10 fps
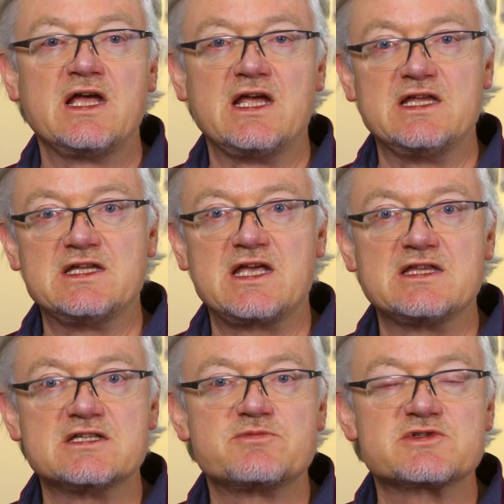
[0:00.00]

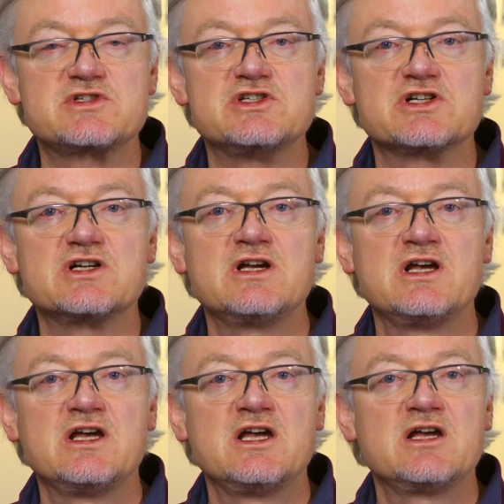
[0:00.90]
indicated procedure.
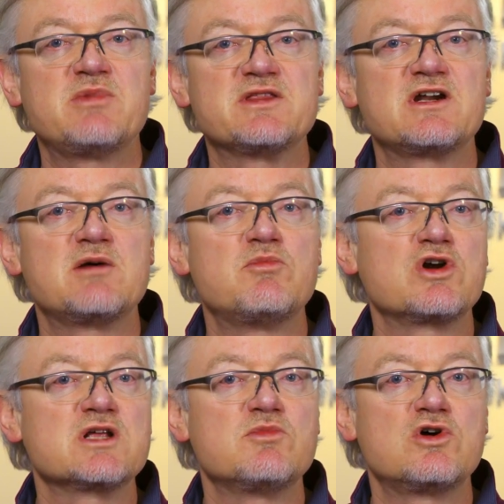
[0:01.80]
But there are
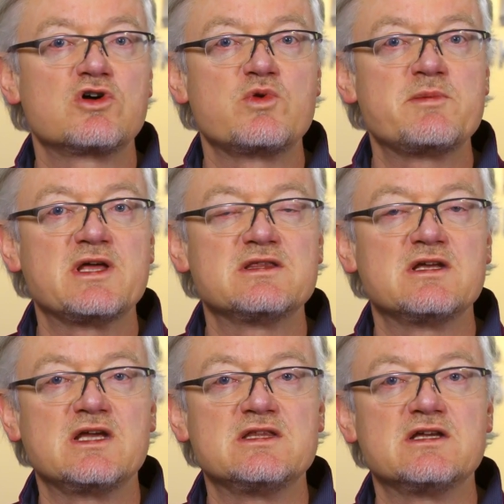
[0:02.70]
more and more women
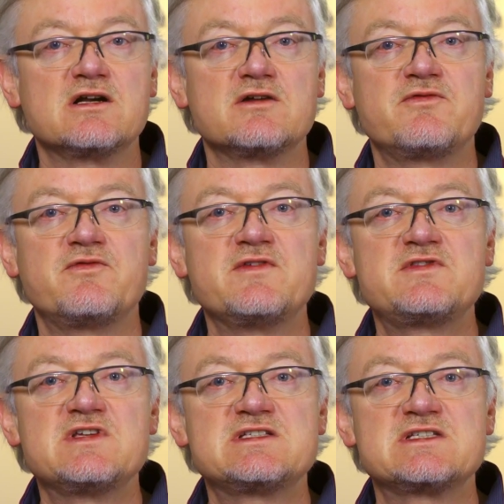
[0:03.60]
in their
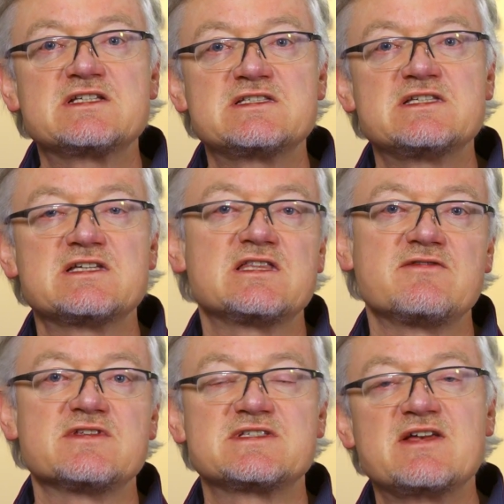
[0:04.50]
50s, 60s and
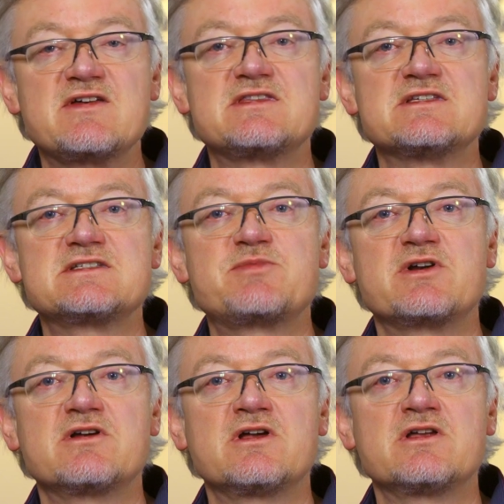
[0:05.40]
even 70s
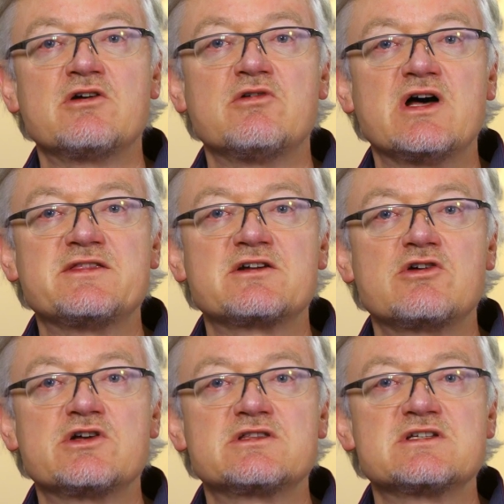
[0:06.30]

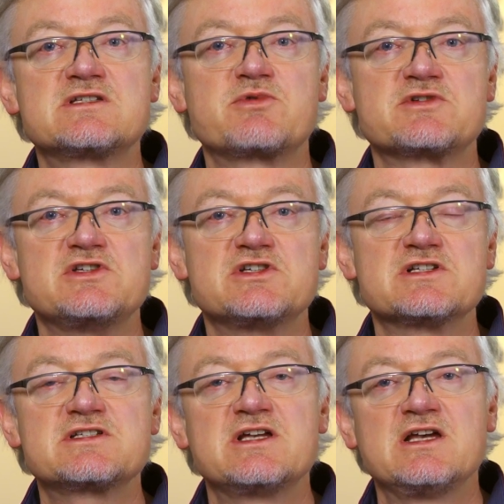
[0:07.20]
undergoing these
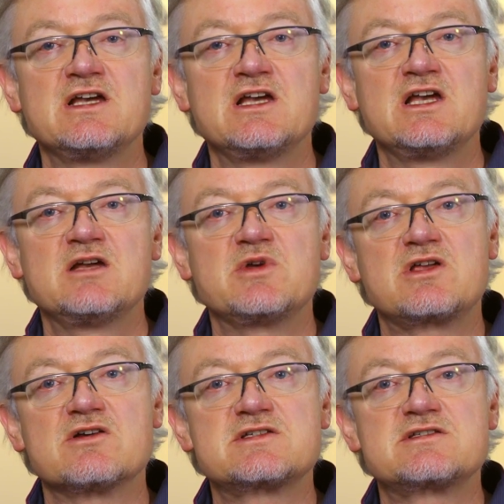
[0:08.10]
procedures,
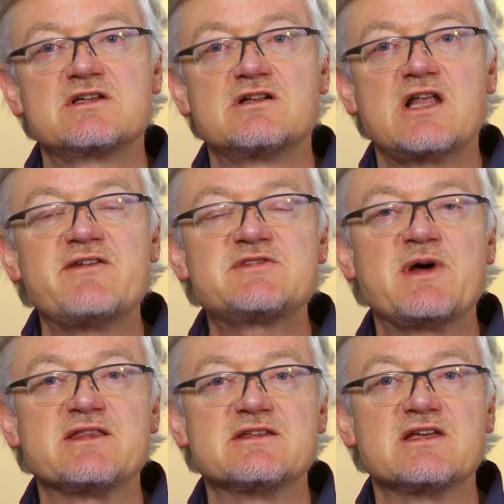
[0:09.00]
because the
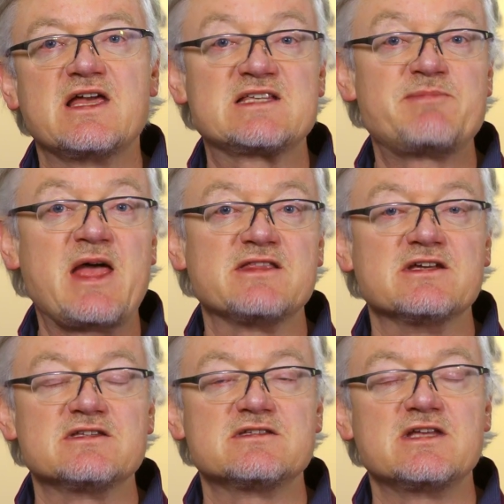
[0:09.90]
lifespan
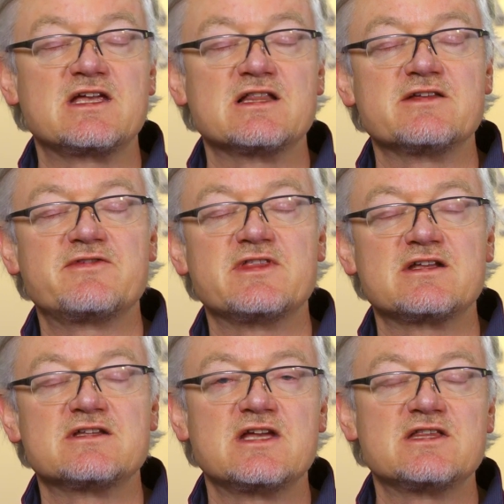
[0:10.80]
expanded. They can live
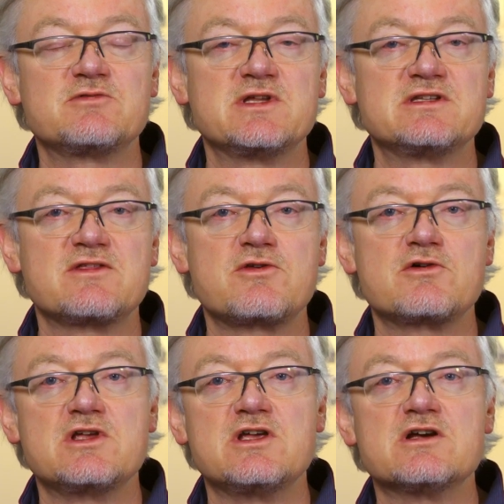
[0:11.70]
another 10, 20,
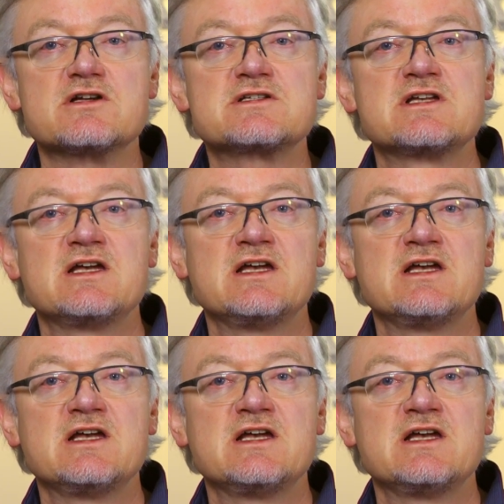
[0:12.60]
30 years